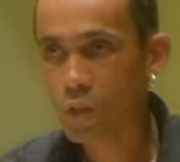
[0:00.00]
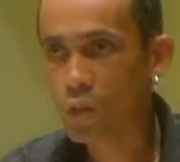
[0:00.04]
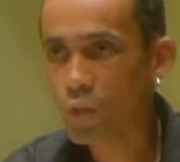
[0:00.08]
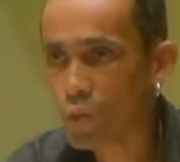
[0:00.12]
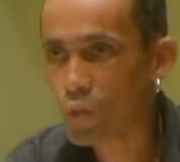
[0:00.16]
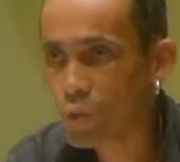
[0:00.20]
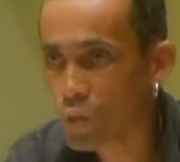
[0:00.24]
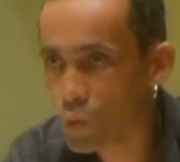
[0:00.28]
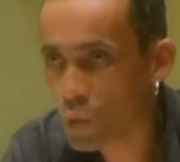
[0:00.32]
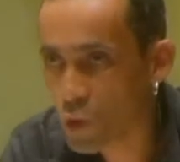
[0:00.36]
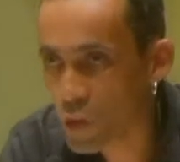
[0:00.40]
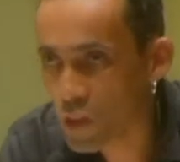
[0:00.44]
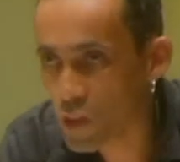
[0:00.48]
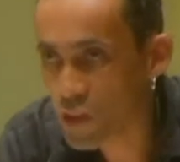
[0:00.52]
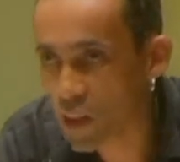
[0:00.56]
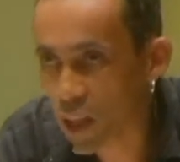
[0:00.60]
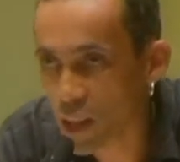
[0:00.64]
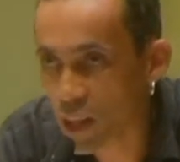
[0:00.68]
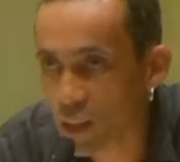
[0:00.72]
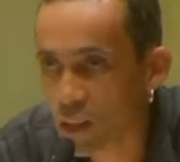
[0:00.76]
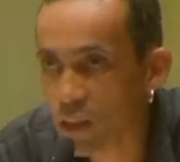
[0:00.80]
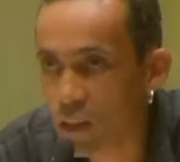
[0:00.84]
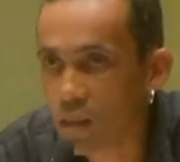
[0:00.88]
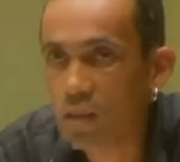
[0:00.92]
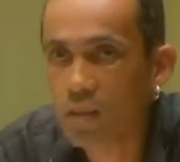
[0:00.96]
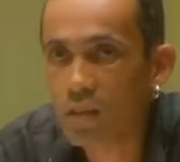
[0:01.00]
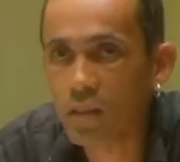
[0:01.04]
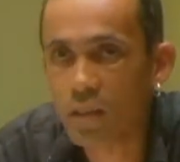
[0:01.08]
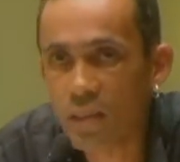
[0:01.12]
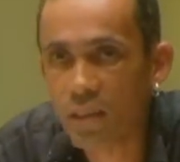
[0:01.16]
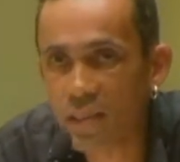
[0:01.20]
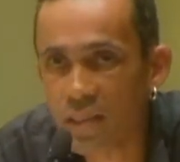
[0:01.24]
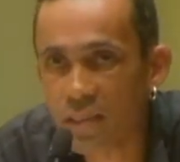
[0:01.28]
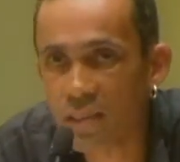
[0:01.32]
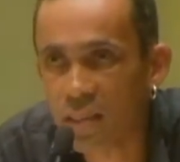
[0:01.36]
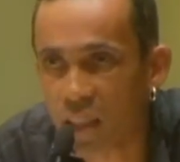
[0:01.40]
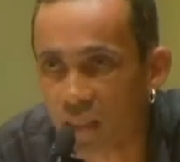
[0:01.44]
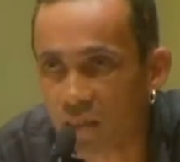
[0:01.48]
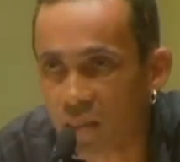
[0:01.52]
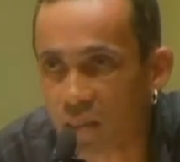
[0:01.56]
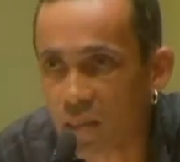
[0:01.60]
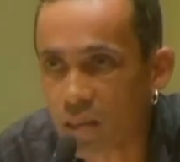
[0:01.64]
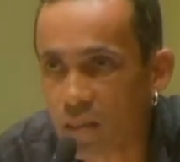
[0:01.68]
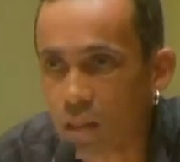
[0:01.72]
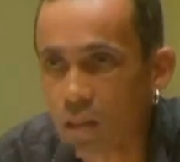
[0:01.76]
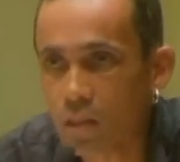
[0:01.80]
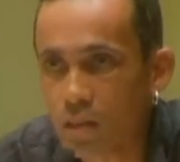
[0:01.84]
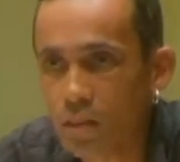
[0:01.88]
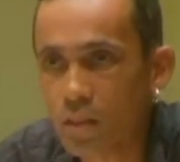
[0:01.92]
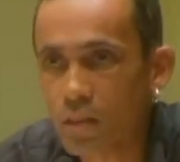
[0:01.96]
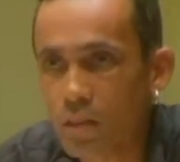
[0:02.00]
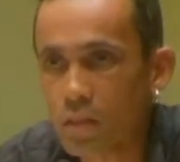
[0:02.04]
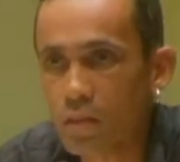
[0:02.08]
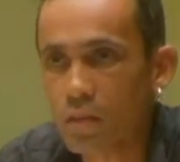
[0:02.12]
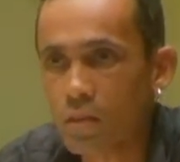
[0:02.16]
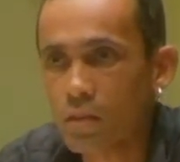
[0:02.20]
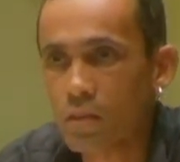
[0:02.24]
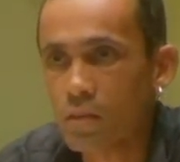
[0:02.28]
to think, is devastating.